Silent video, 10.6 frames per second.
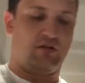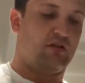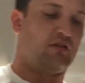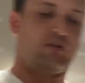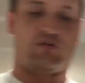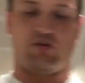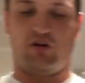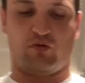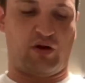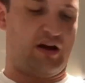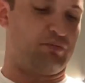the
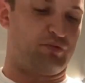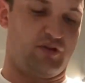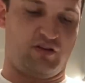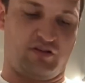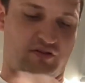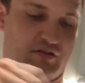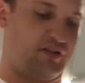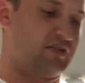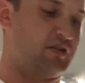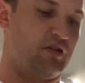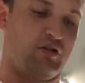gauze wrap is. So
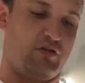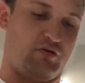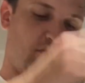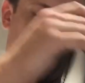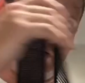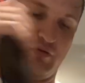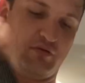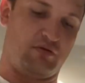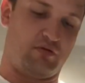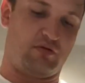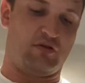let's go,
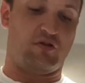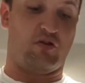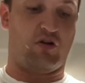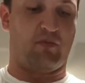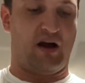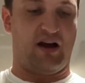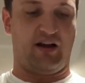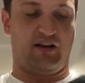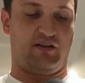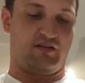okay,